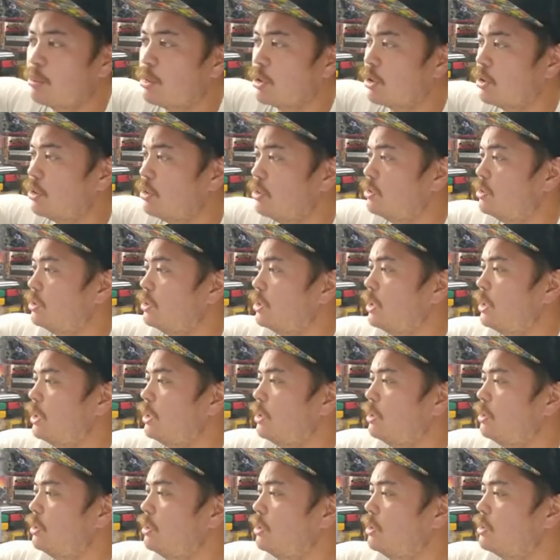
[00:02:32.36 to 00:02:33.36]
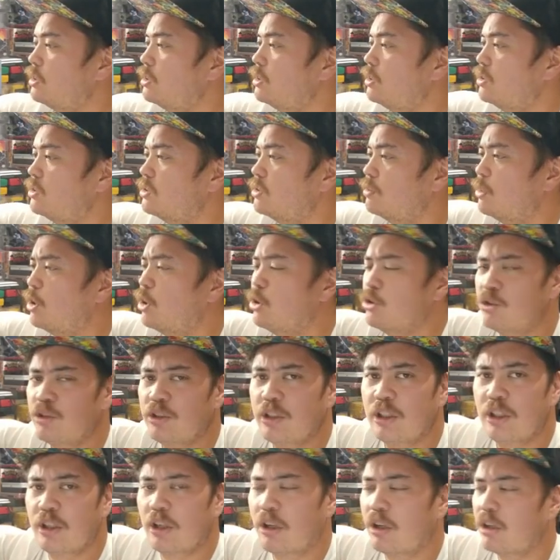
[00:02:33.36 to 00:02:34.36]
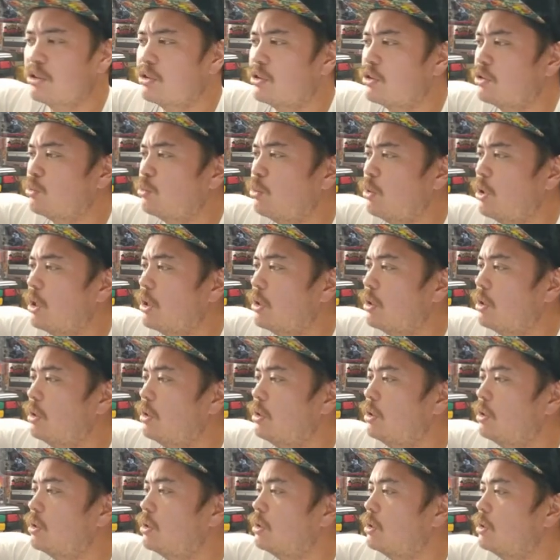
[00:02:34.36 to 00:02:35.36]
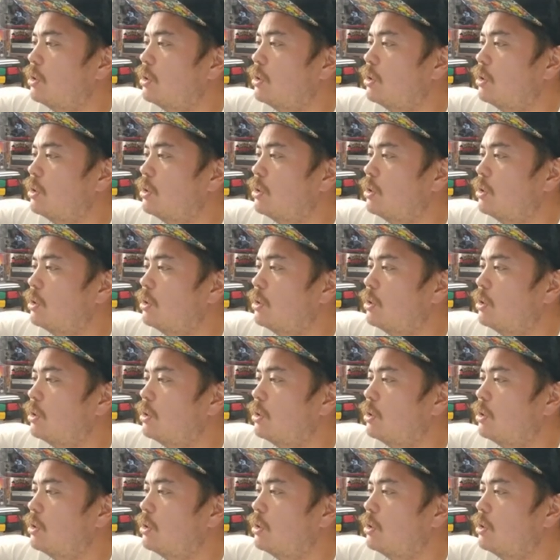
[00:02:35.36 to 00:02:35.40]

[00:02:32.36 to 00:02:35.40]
birds in here. There's some alternate arts as well.